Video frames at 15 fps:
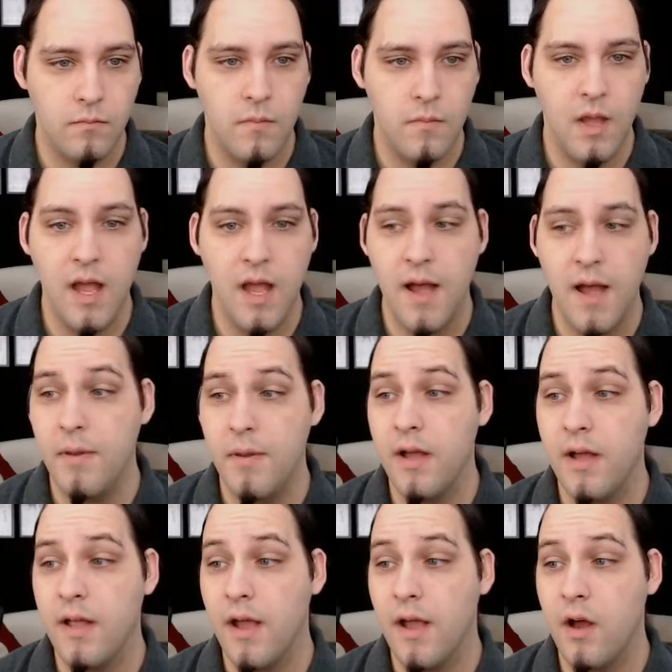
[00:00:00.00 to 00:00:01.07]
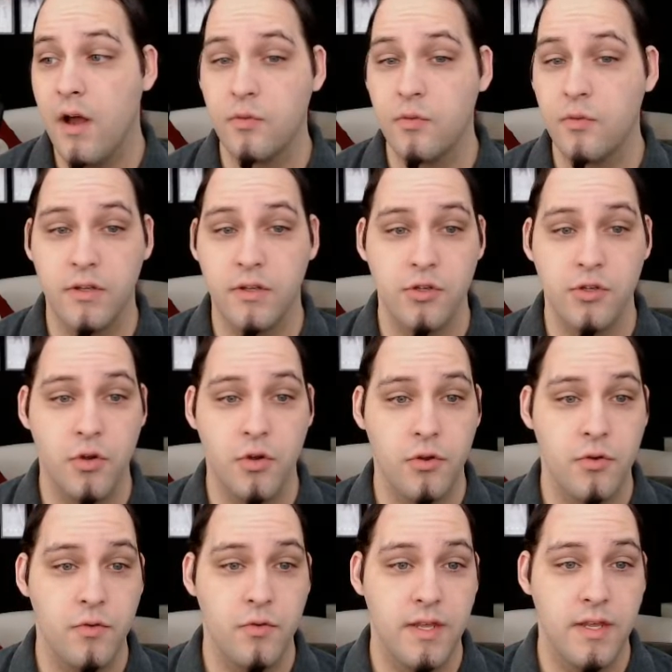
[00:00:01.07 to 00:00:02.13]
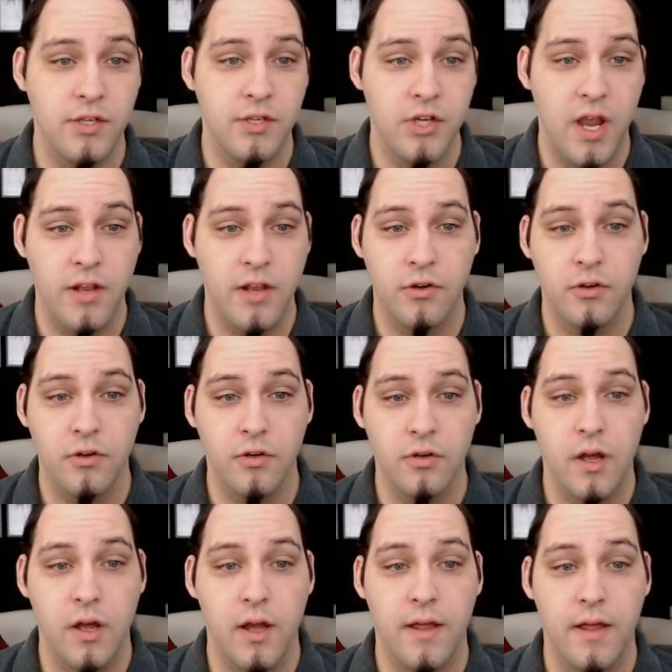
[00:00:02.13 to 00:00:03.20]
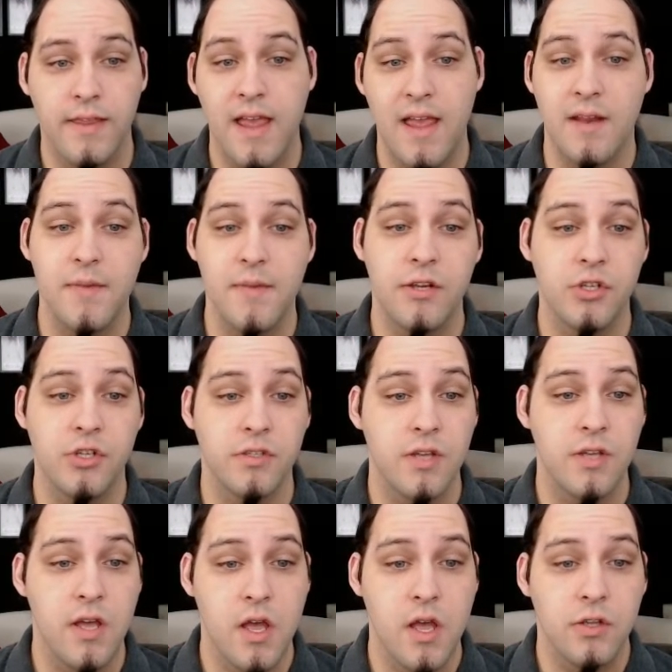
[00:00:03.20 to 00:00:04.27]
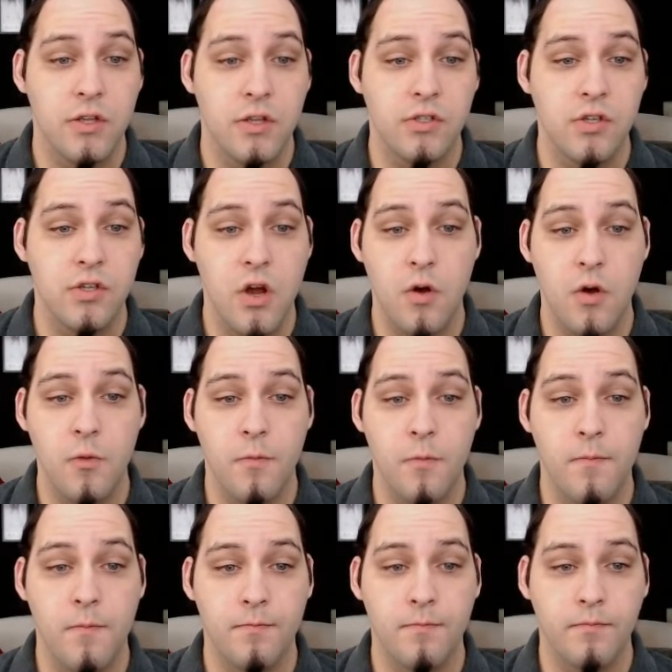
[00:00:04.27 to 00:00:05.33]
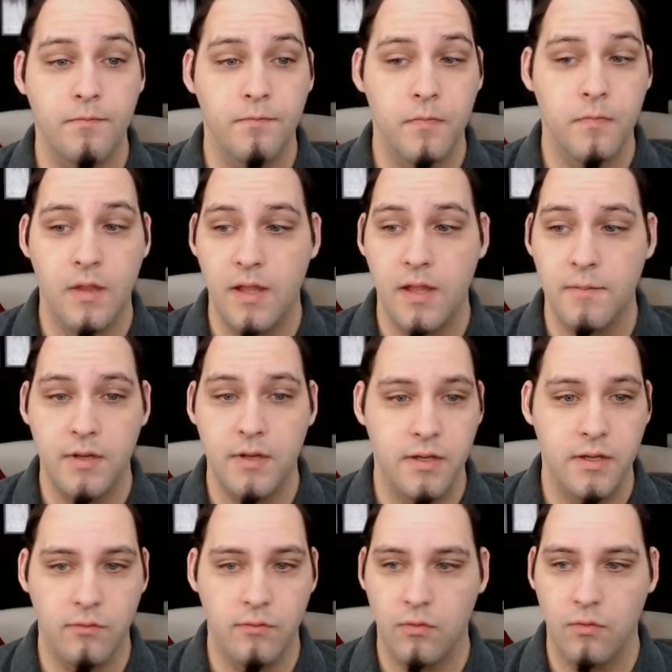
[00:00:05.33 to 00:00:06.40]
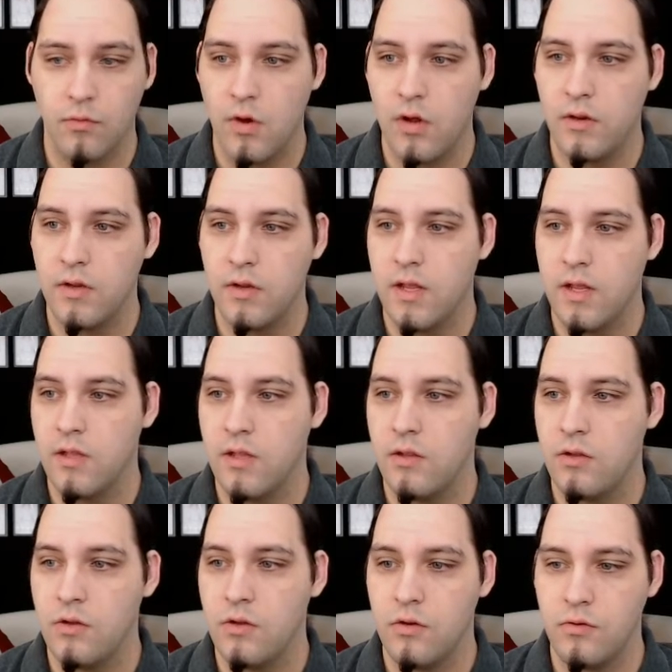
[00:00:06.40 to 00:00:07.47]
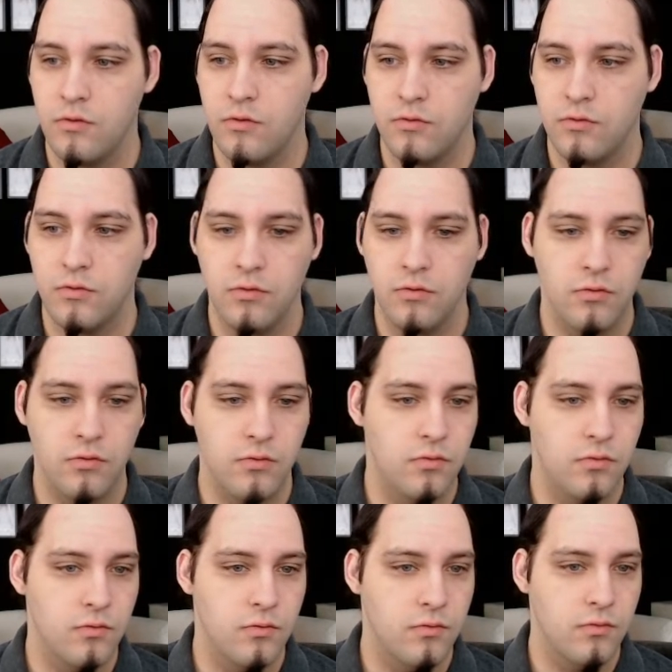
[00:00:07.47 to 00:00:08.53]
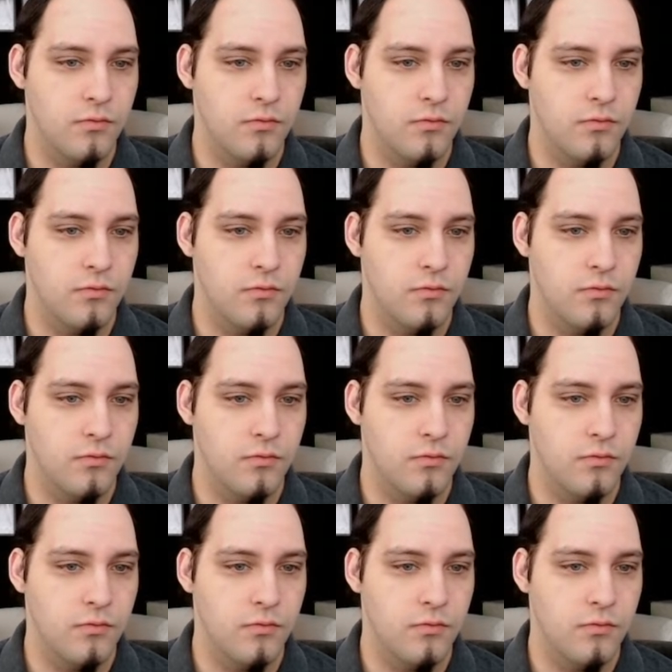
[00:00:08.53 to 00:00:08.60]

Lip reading: But I also wanted to show you the Chanter, the animations. So let me run into,